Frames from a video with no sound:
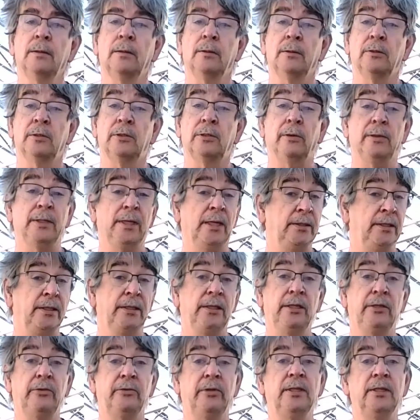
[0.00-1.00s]
So an
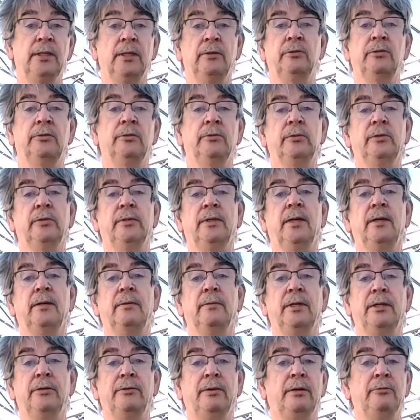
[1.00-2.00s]
unheated greenhouse will do that.
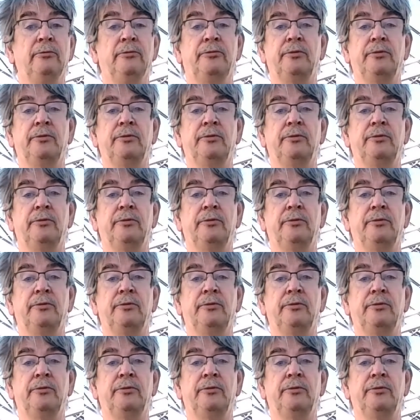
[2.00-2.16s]
A ground